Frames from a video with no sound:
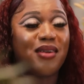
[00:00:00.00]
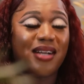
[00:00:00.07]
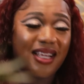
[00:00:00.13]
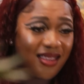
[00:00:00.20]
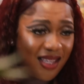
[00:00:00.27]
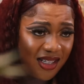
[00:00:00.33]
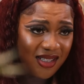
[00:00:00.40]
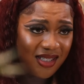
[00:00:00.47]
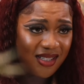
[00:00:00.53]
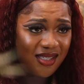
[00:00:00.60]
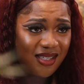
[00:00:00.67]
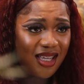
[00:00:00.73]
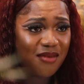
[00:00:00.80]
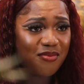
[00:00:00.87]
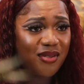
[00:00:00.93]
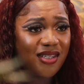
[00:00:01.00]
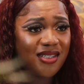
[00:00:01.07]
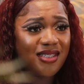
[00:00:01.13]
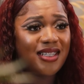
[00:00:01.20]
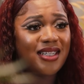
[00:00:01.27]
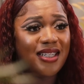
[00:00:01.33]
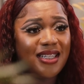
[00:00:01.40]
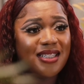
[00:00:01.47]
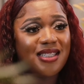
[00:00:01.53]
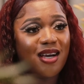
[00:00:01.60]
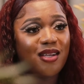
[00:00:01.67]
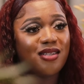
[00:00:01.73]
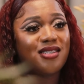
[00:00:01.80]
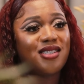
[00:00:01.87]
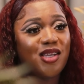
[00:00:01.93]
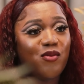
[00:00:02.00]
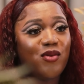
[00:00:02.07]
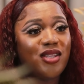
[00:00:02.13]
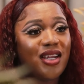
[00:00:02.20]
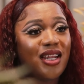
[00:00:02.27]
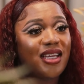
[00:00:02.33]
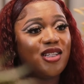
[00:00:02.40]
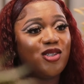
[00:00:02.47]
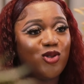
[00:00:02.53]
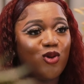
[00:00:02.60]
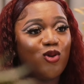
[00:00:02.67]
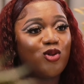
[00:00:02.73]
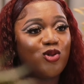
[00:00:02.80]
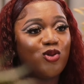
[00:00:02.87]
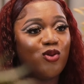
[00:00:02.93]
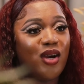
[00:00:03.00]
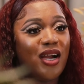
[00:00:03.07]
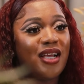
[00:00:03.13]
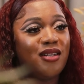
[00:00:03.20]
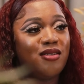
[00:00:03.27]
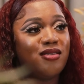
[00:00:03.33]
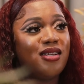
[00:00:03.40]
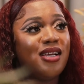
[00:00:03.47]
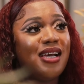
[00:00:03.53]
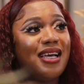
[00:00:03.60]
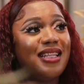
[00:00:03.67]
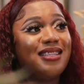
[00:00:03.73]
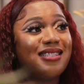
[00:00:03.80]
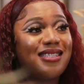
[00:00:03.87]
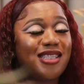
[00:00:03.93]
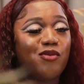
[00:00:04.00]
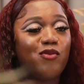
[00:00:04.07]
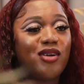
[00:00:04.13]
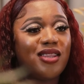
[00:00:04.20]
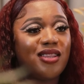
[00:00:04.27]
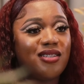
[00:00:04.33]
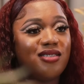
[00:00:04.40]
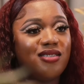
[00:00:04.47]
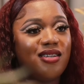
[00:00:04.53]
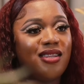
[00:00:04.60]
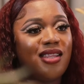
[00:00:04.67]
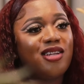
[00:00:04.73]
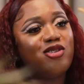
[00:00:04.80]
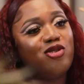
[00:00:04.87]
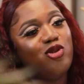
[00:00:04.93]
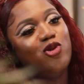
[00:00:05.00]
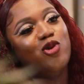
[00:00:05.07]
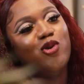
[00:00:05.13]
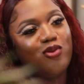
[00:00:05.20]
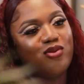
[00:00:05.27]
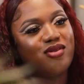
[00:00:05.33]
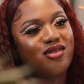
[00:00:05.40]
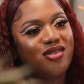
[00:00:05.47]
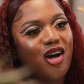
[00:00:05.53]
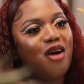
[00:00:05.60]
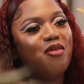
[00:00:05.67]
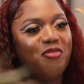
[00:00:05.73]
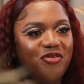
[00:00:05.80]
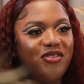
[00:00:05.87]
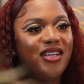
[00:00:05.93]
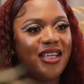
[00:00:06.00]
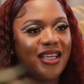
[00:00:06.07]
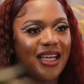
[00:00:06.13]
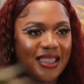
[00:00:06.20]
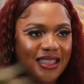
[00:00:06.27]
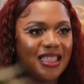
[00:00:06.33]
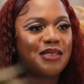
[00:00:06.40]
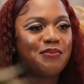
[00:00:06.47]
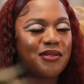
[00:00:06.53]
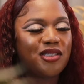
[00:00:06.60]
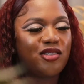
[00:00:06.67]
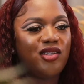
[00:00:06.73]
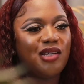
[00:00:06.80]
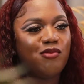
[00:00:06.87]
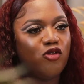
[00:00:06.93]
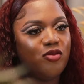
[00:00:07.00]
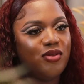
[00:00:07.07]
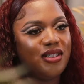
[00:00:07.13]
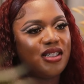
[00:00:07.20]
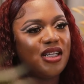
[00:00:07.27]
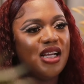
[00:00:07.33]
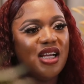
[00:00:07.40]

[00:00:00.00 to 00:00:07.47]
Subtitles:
I'm glad that she's here because at least now there's someone that I can talk to and there's someone that knows how I'm feeling at this particular moment.